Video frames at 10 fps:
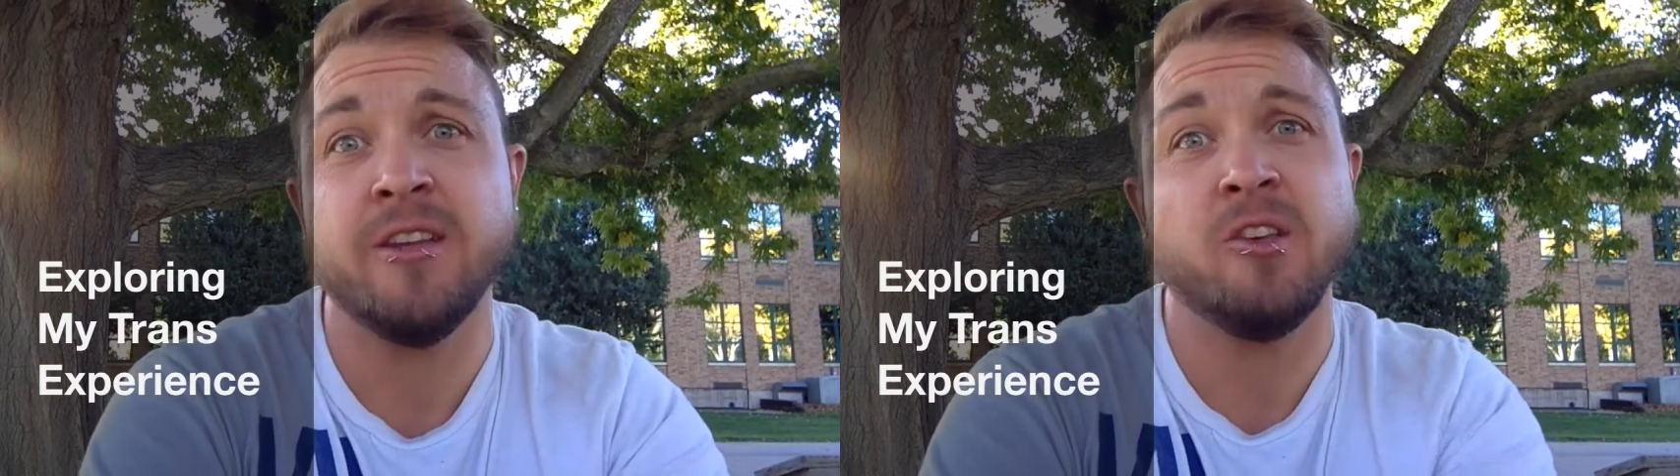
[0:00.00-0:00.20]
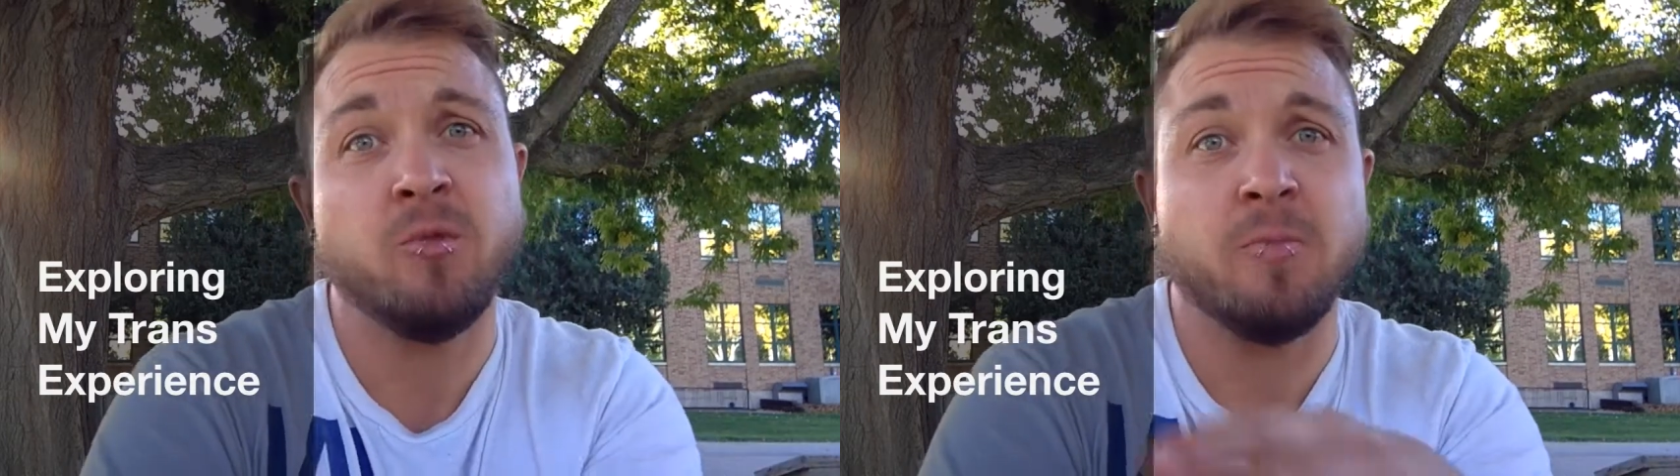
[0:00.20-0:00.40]

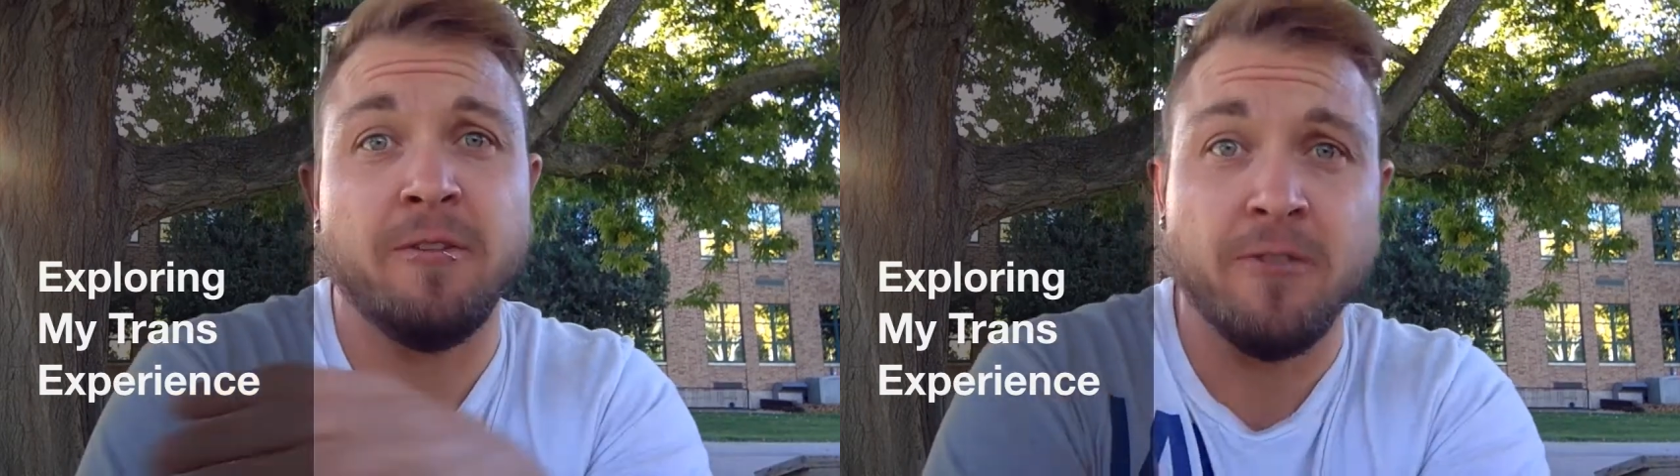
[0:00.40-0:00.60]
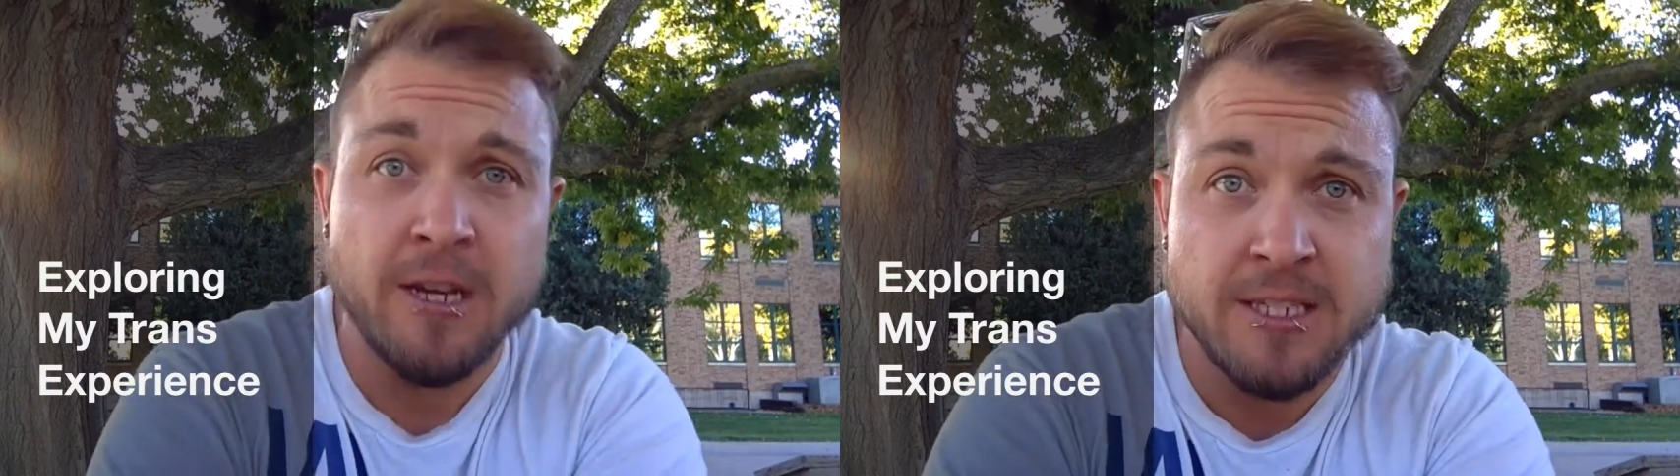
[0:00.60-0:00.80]
dealing with my
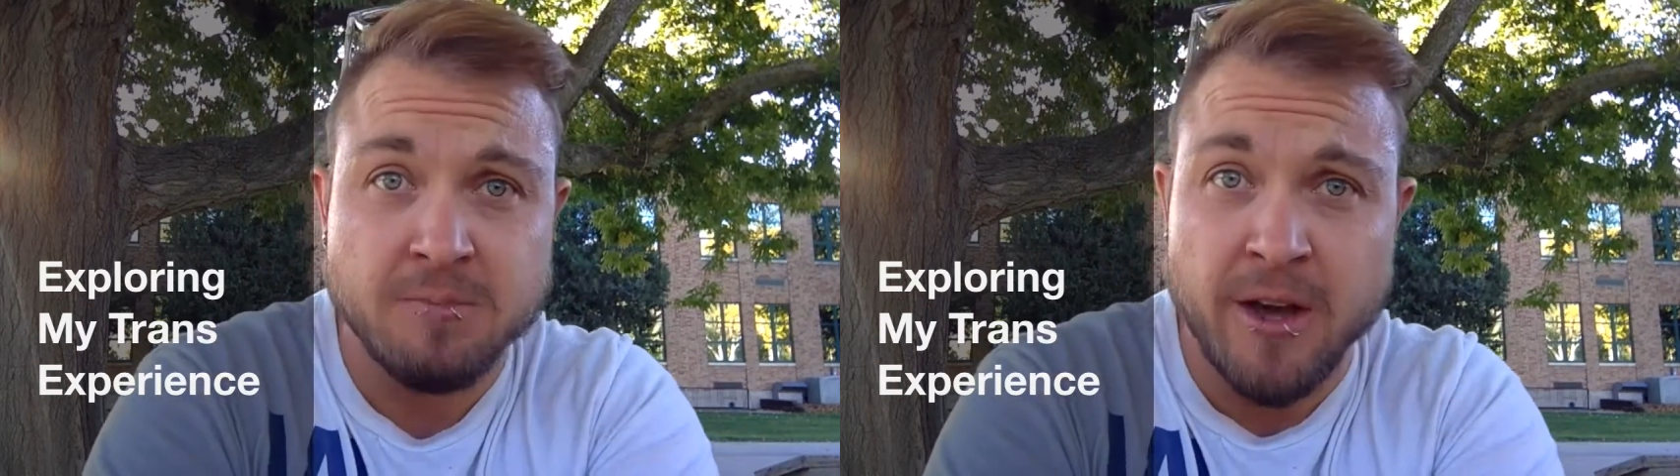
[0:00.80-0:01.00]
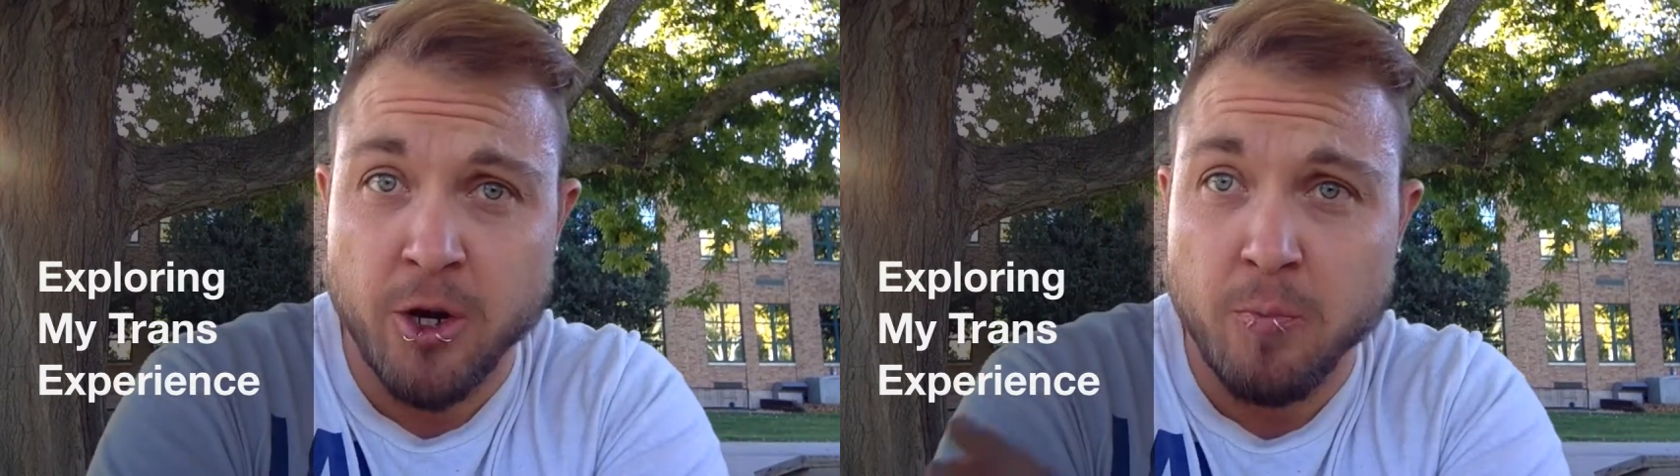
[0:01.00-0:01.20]
friend's
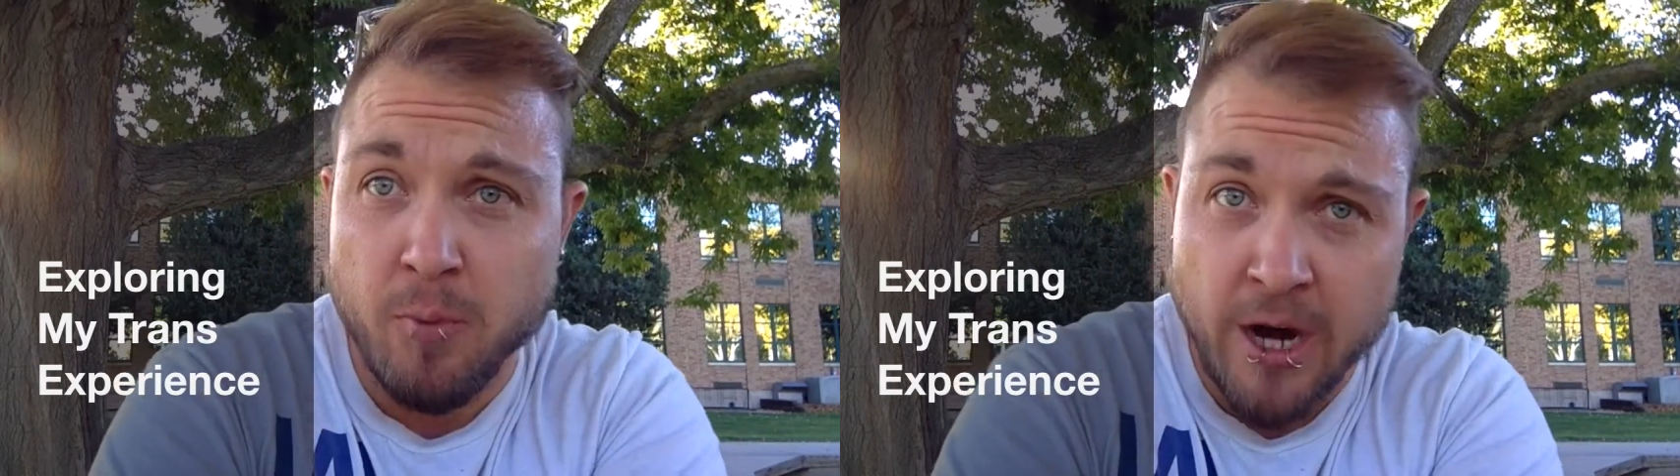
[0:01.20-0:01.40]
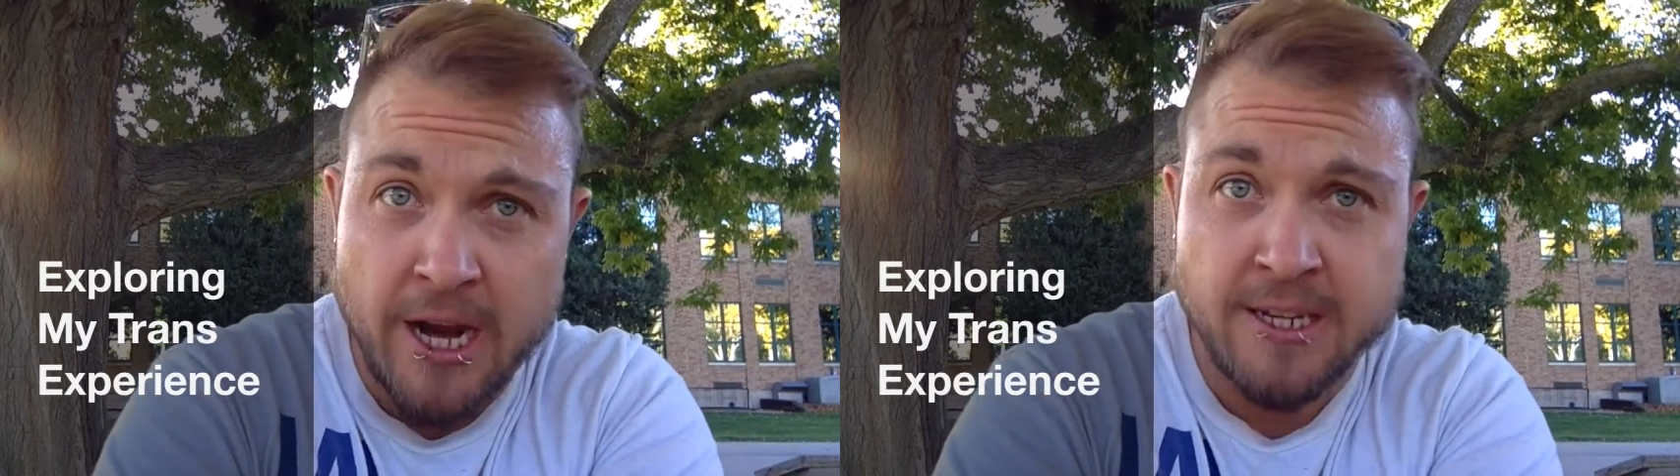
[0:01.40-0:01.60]
minor
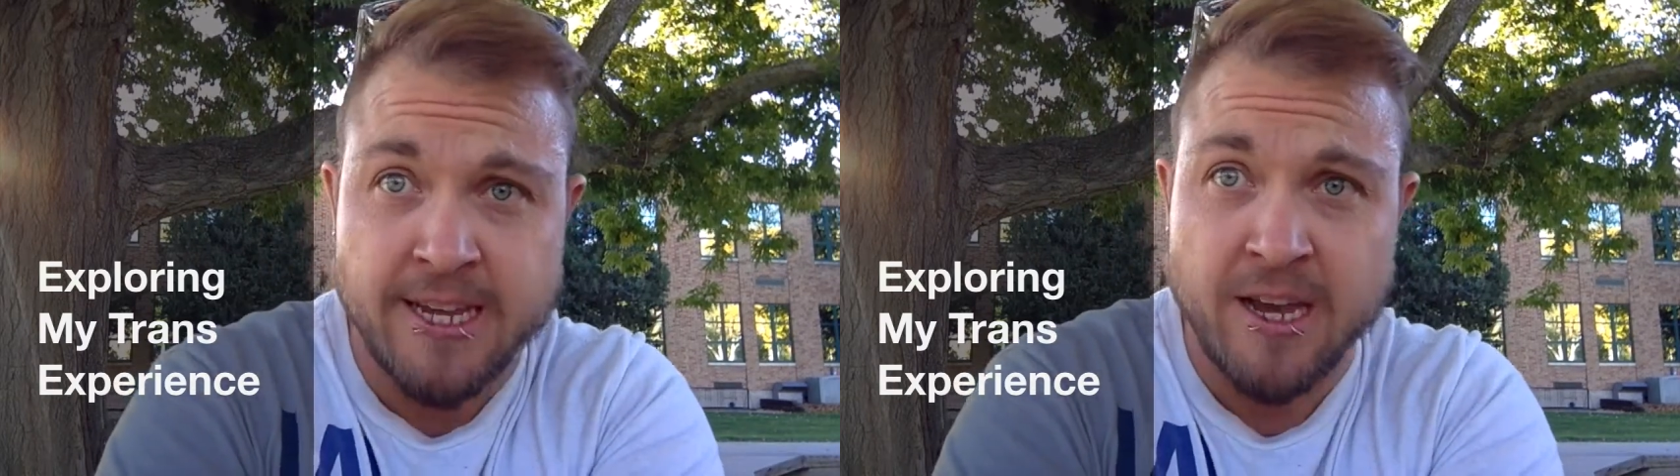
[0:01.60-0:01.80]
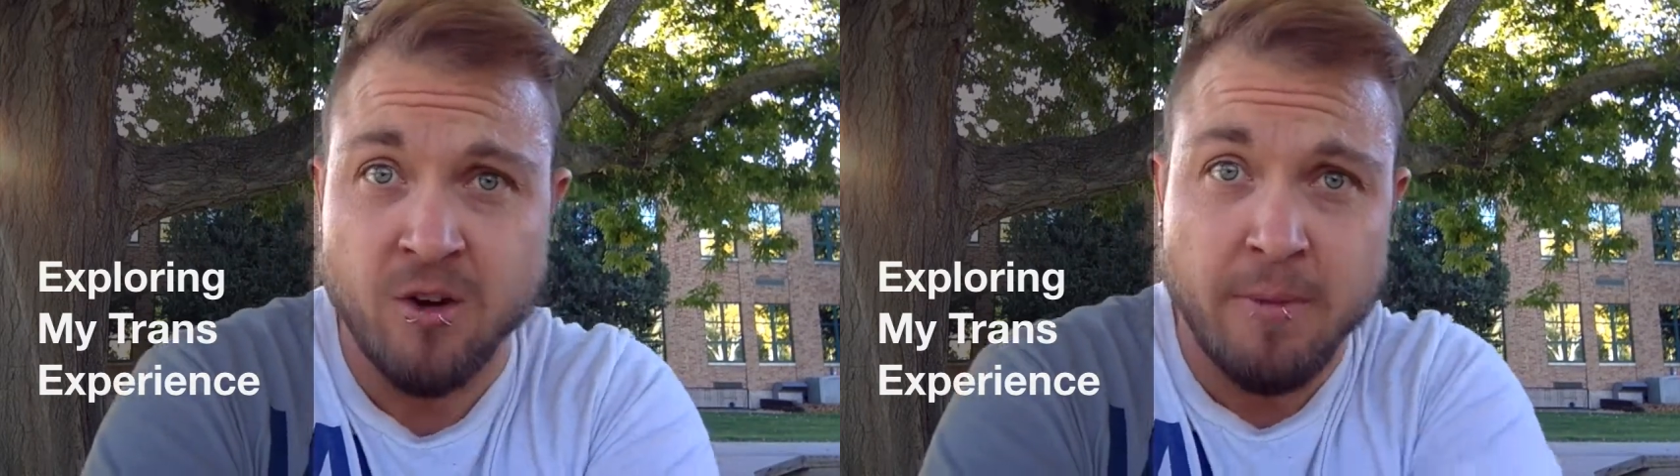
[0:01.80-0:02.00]

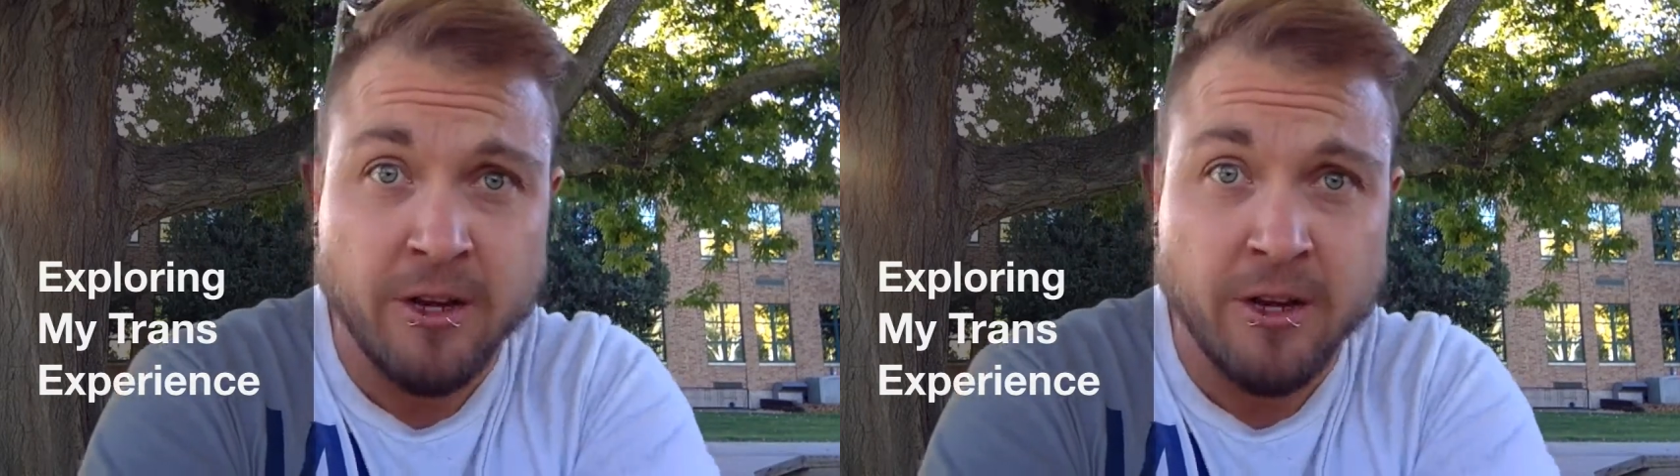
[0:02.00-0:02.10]
breakdown,